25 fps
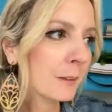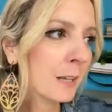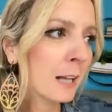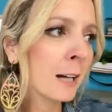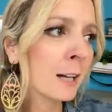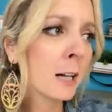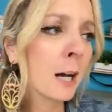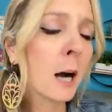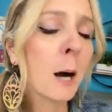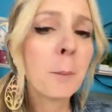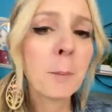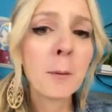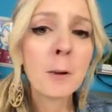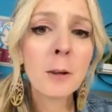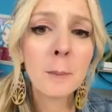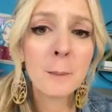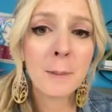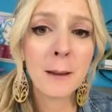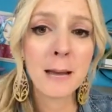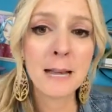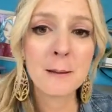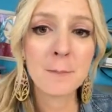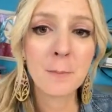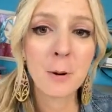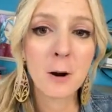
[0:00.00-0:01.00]
a couple of
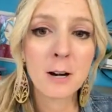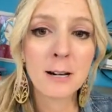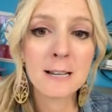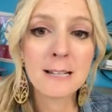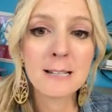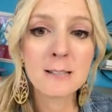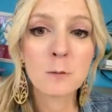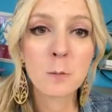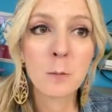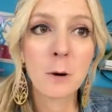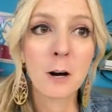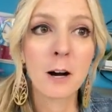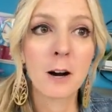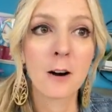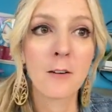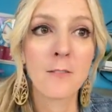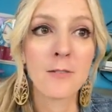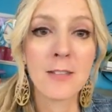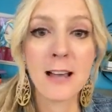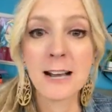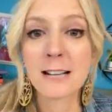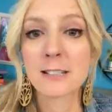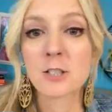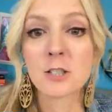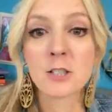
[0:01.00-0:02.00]
paint parties where
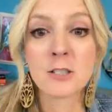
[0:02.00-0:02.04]
that's